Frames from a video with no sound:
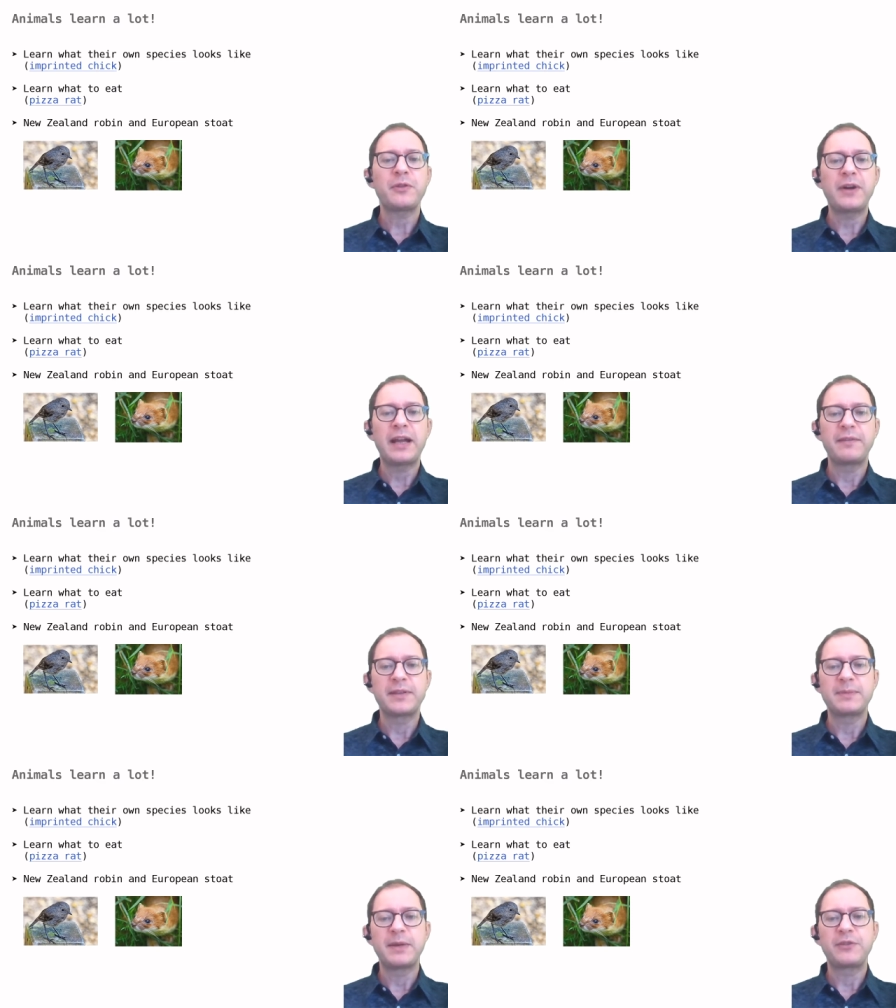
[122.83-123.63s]
thrive
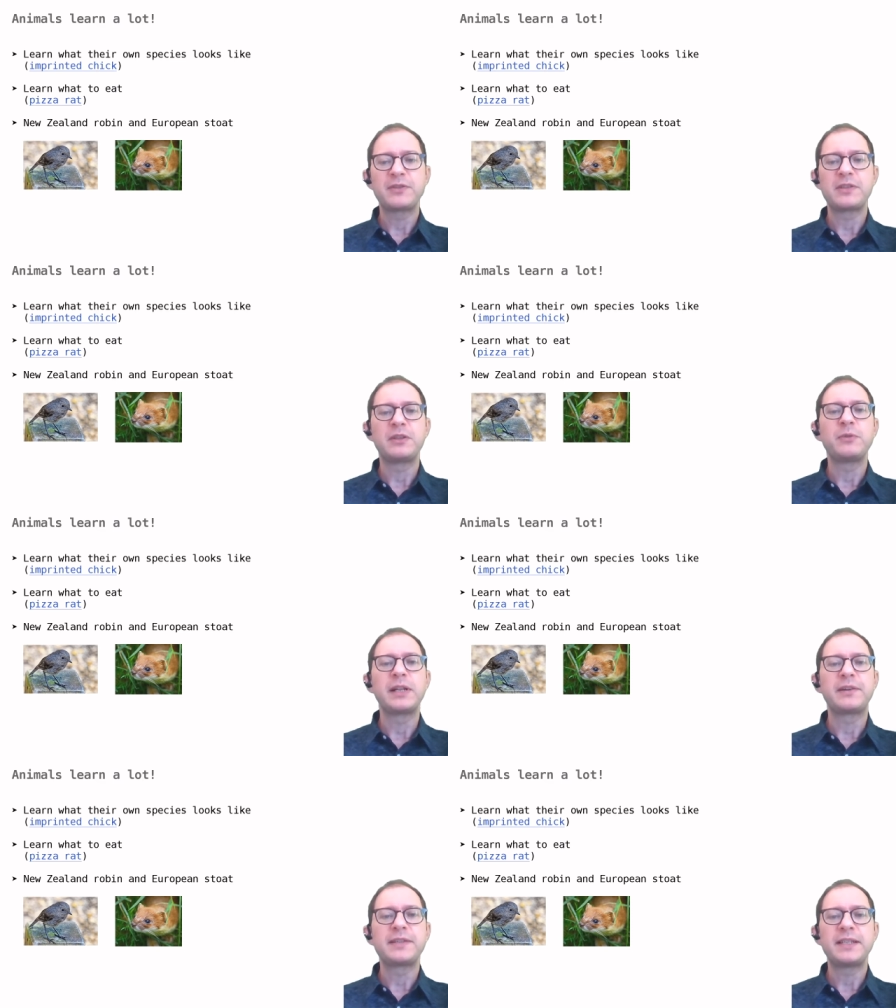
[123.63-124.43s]
as much as they do in
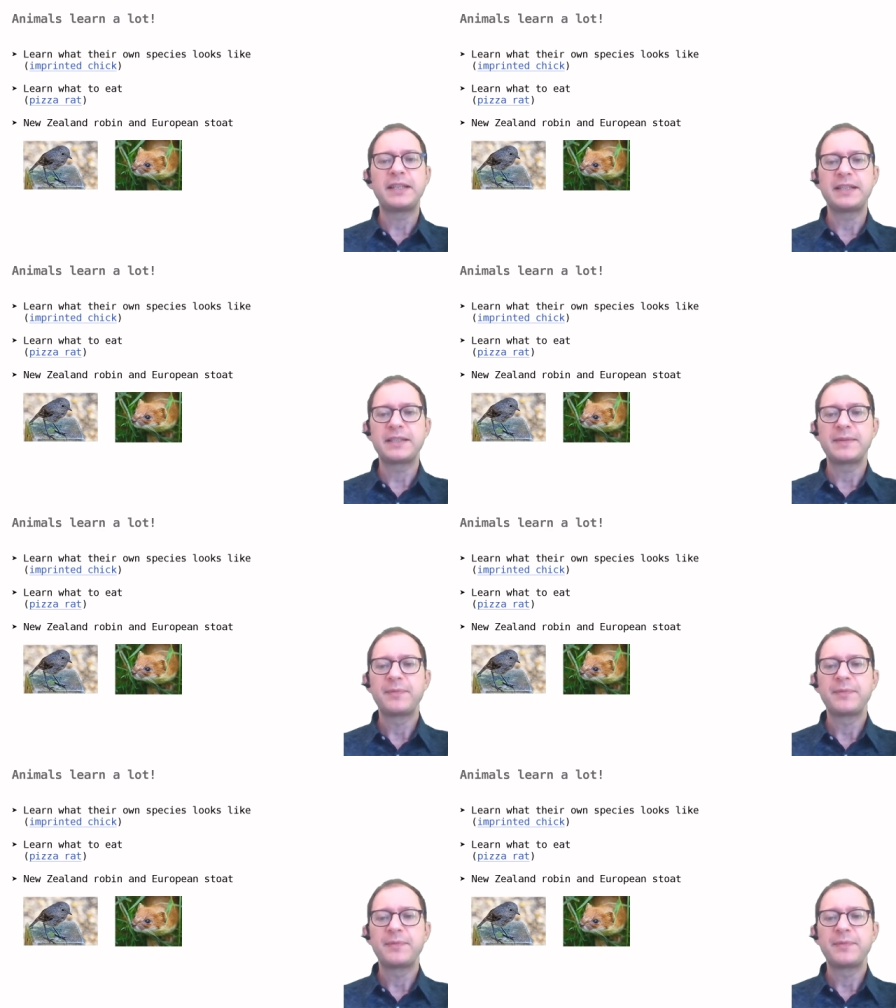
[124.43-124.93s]
our cities.